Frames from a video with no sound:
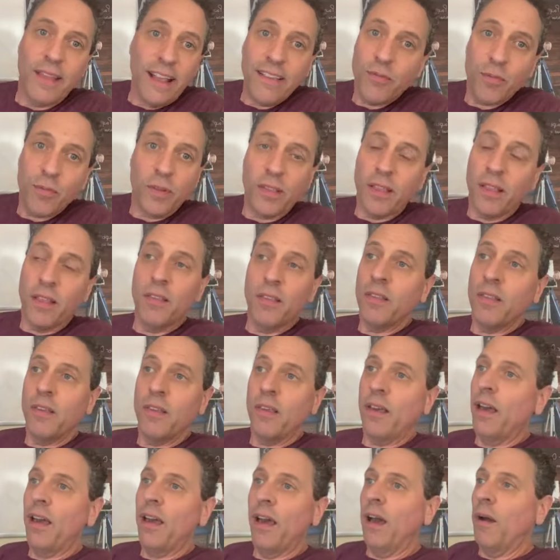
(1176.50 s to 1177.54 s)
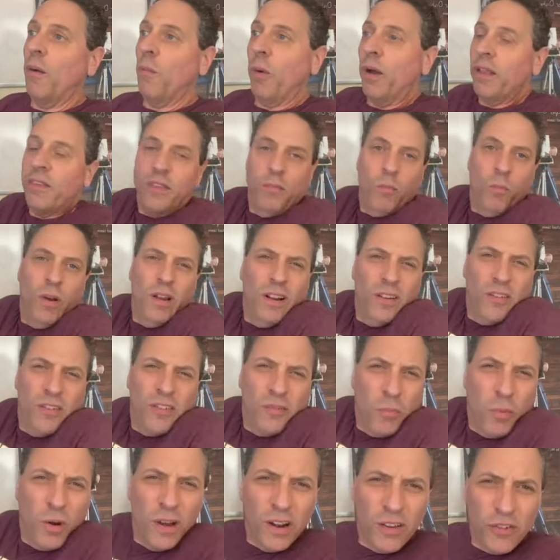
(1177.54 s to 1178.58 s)
That's what, what's, what
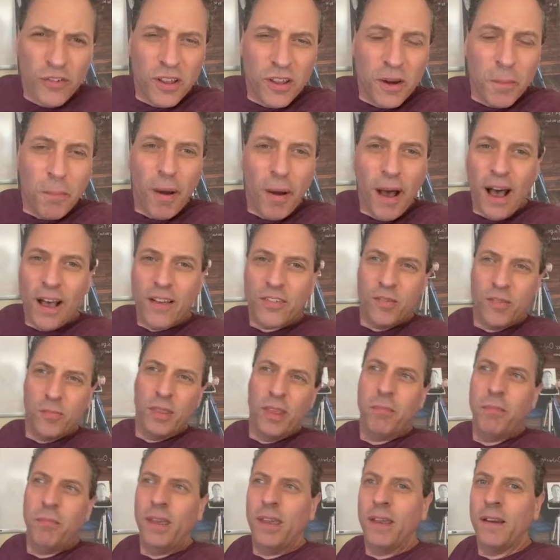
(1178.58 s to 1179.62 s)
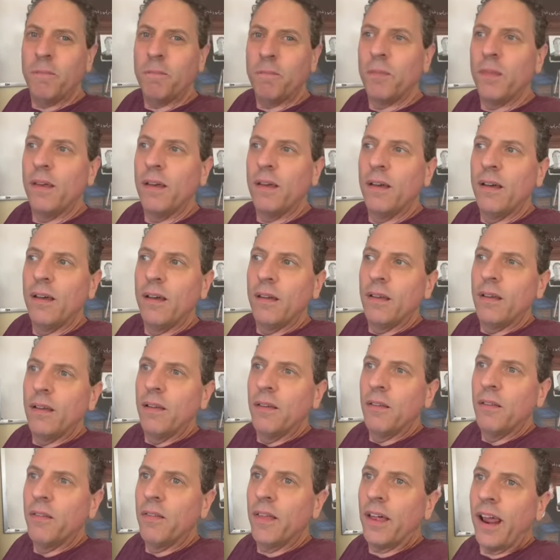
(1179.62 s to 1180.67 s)
else, what else could it possibly mean?
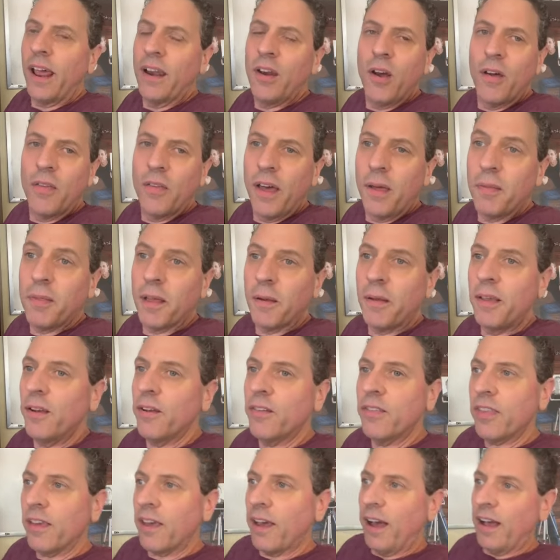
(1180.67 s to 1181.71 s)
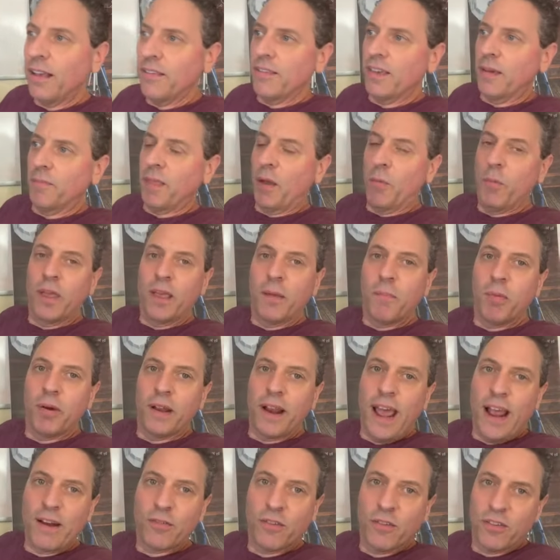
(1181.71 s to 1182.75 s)
That I know, that, that here's the concept, that we can
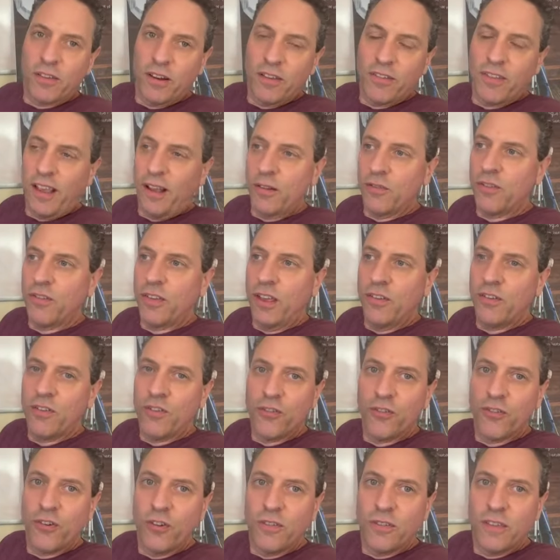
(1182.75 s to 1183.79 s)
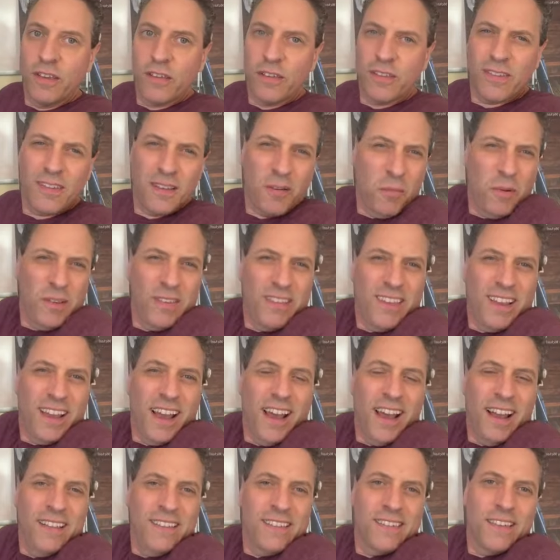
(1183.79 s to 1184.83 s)
put actors on a soundstage and shoot this? Like, what's the
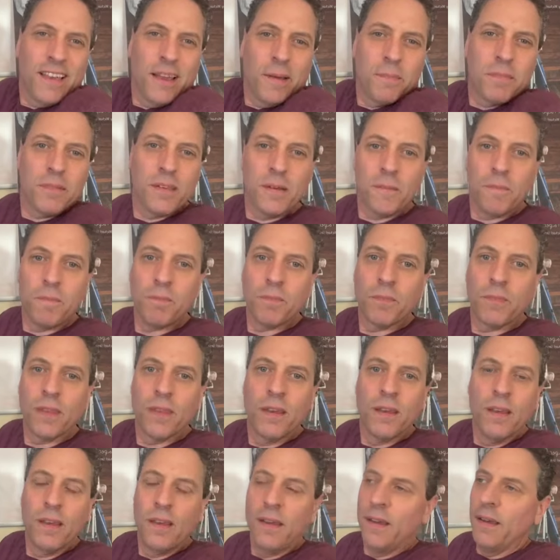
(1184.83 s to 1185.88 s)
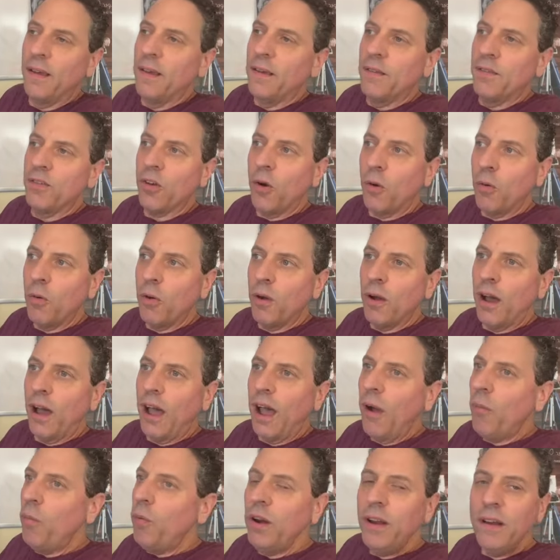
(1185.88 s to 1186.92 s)
concept? So
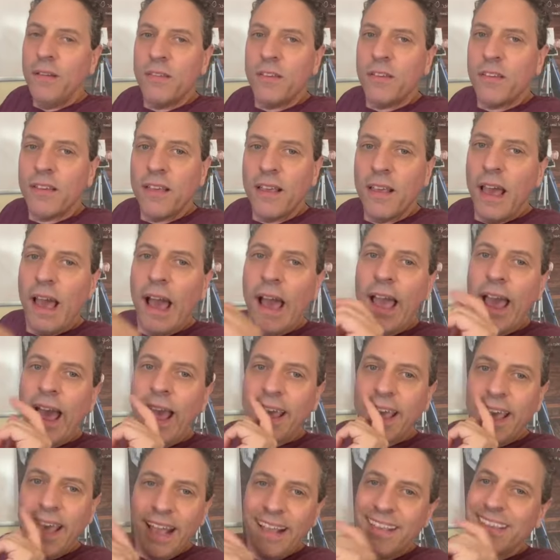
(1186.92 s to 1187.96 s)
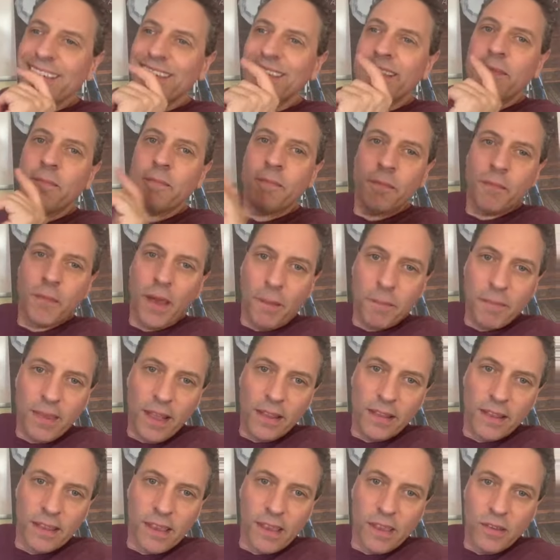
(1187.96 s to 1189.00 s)
I wouldn't, I, I can't, I'm
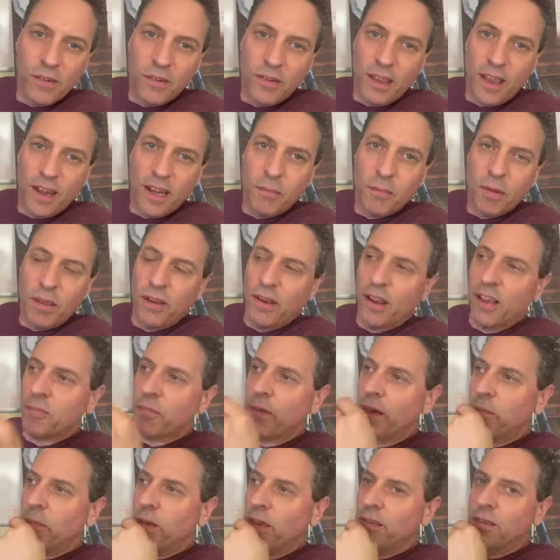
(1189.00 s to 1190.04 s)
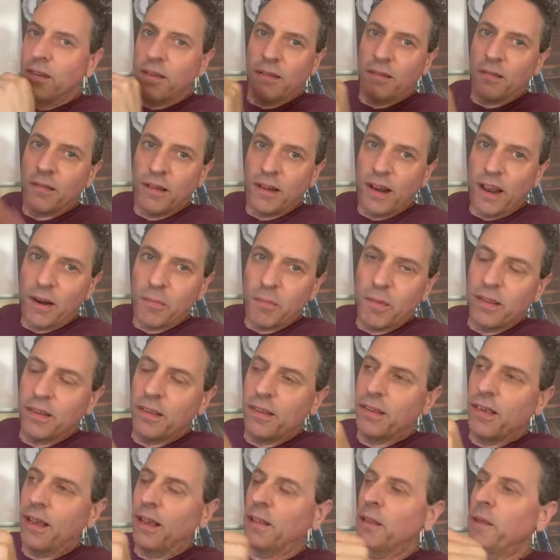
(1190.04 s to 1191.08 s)
yelling at you, Danny, but you asked my opinion, and I don't mean
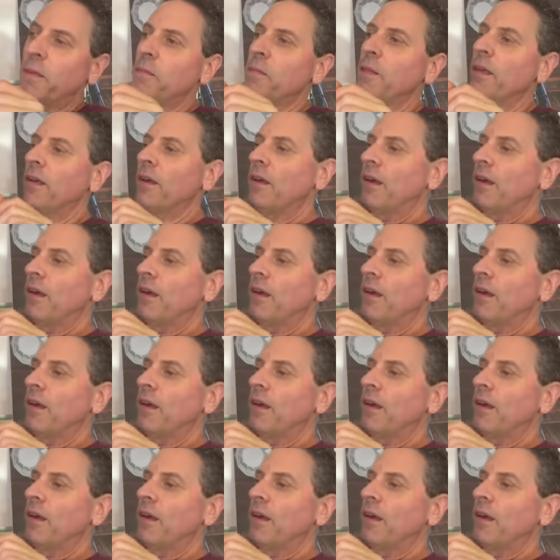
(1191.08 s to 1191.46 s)
to yell.